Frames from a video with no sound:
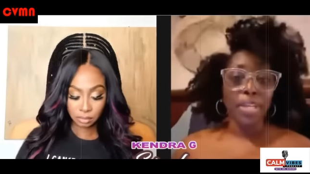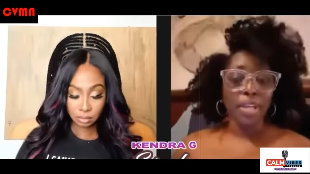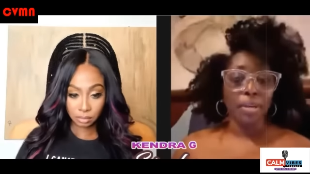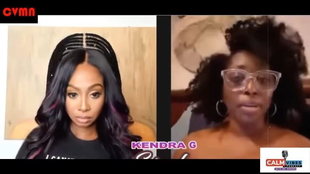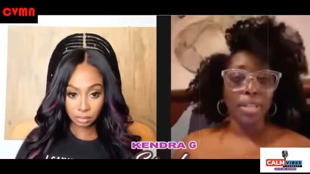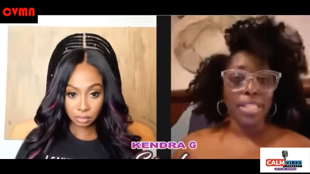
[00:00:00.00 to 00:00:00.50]

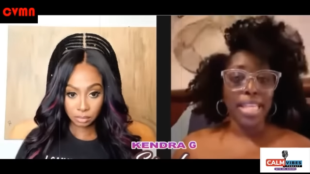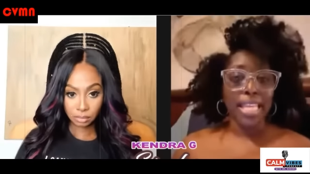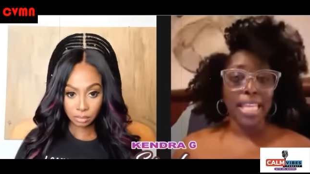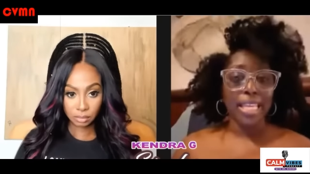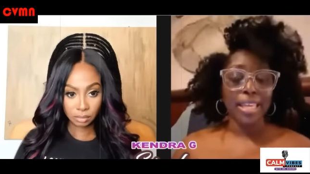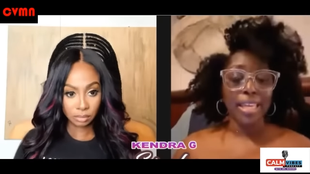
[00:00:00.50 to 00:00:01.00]
Speaker 1: know,
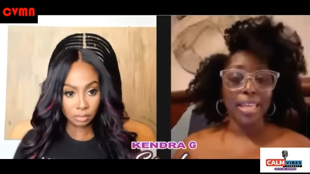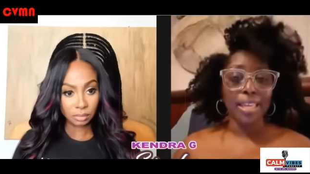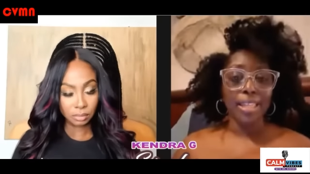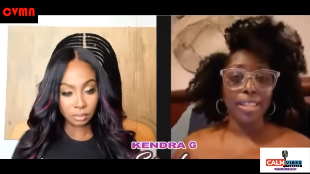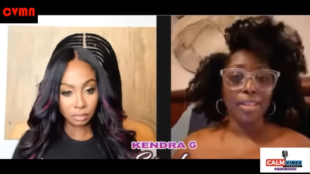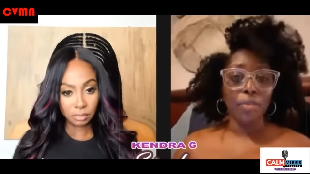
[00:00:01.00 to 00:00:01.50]
dating
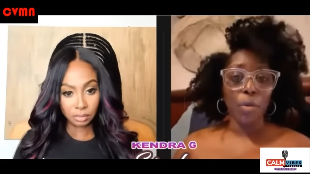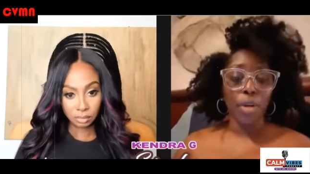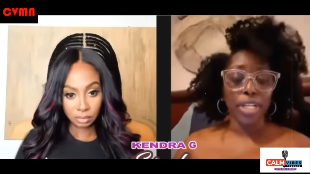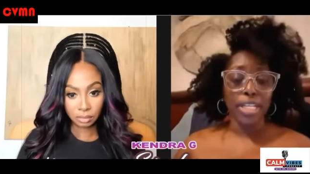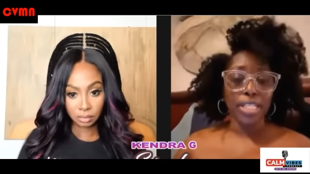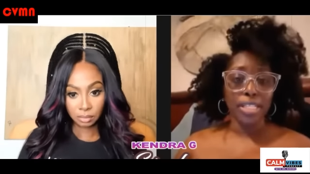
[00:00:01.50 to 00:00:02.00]
in the
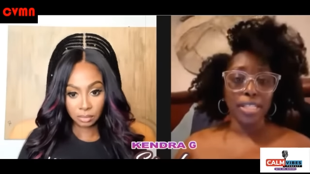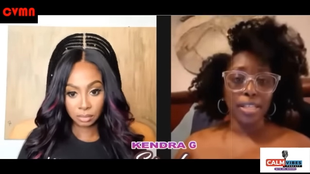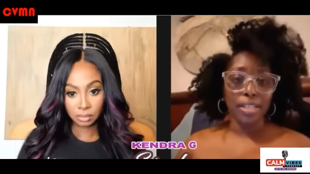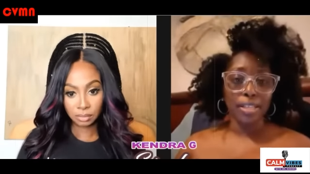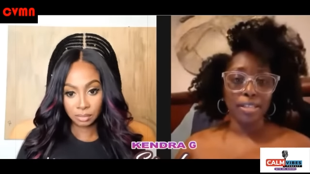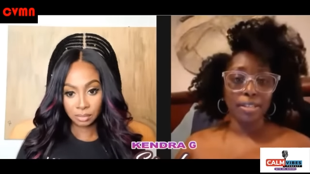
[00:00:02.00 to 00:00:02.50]

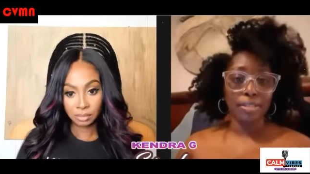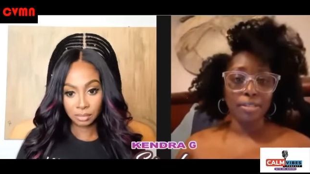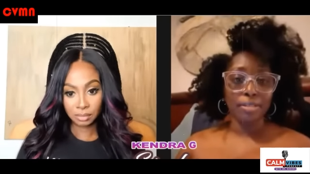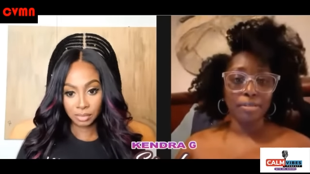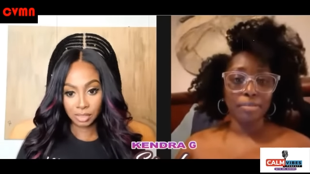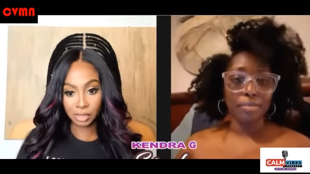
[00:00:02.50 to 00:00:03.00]
40s.
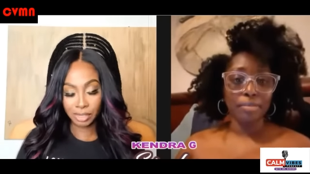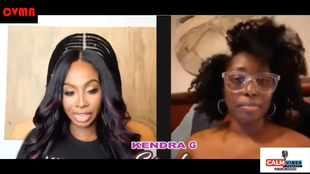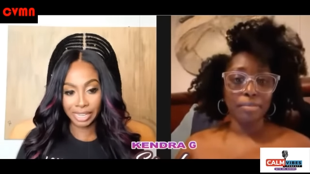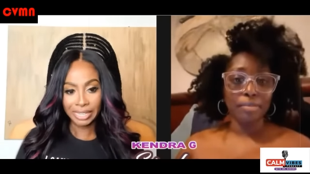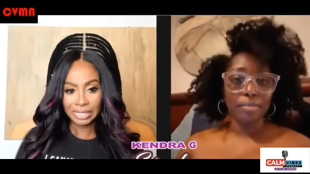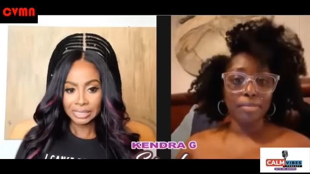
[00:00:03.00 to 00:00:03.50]

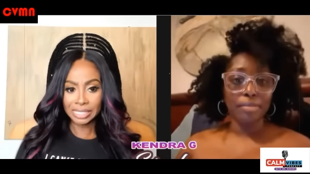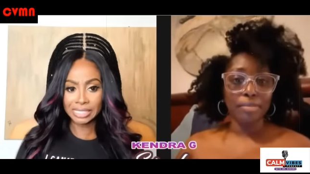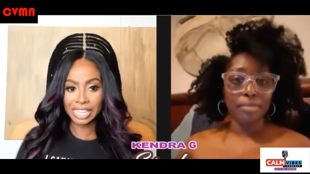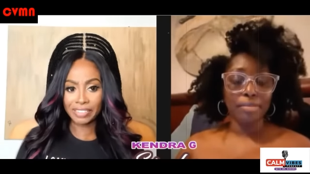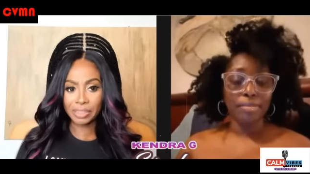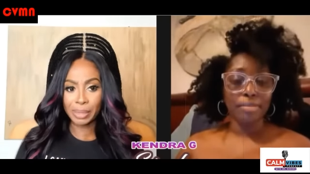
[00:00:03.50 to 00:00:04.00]
Speaker 2: Okay. Does he have to